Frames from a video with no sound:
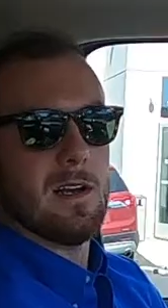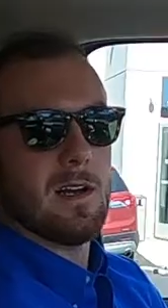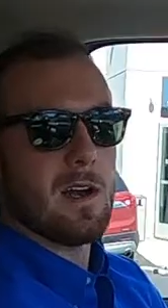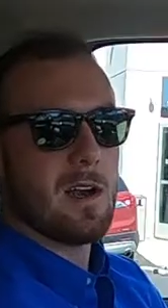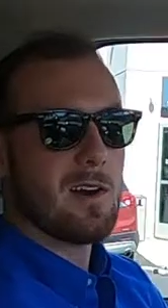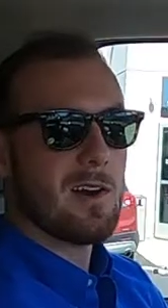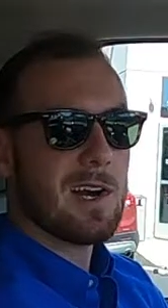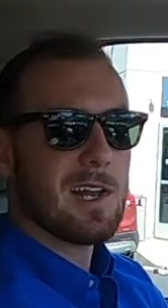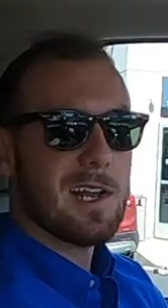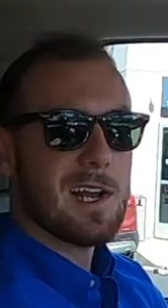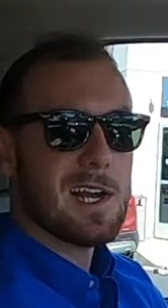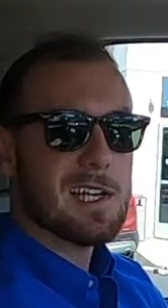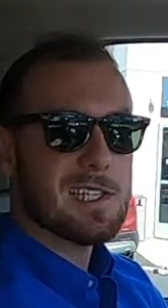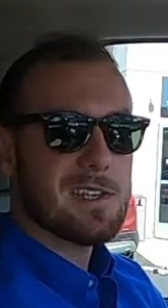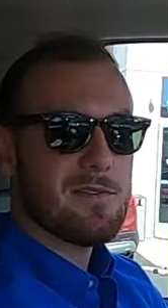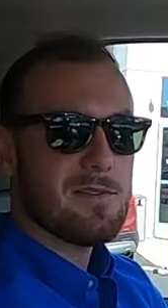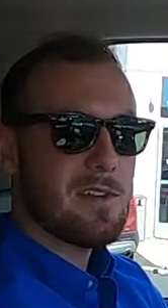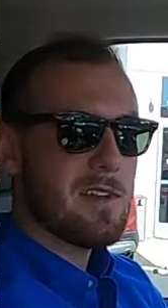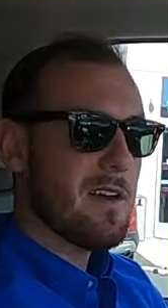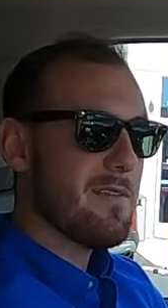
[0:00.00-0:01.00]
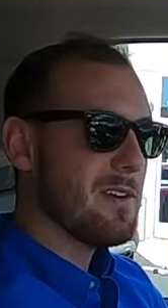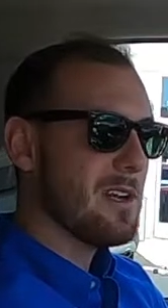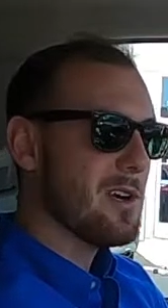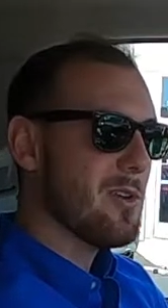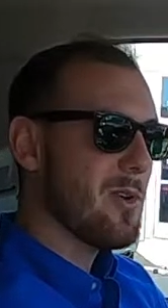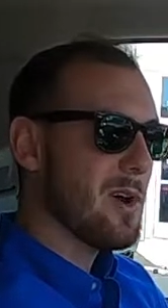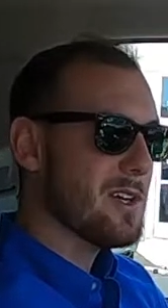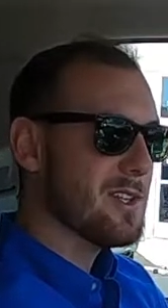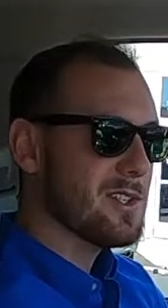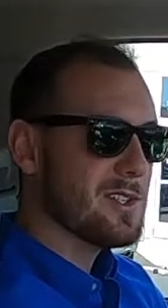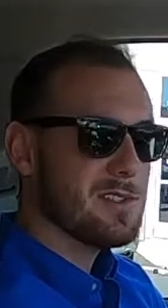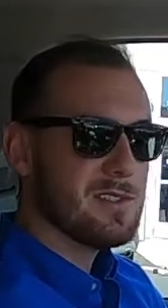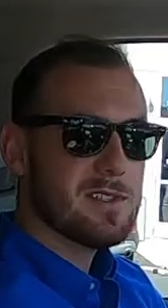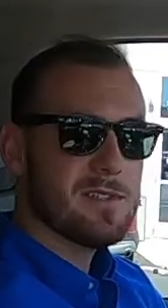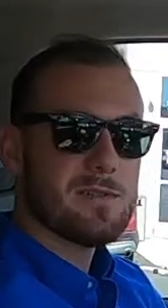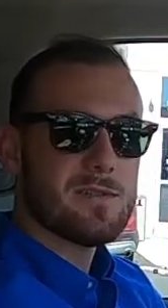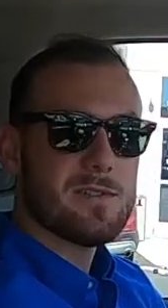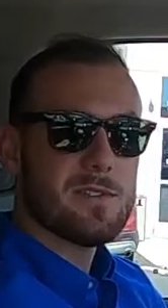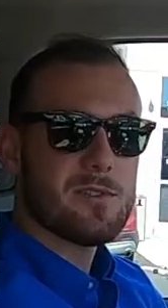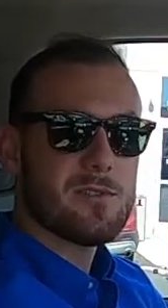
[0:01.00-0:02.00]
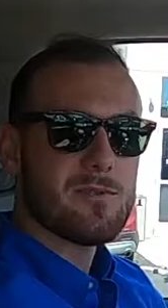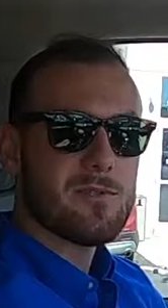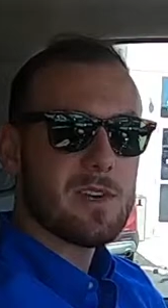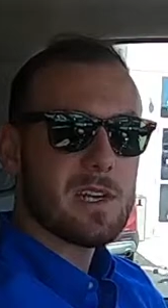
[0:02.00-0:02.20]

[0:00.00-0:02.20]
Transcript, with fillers: Alrighty guys, if you have any questions, feel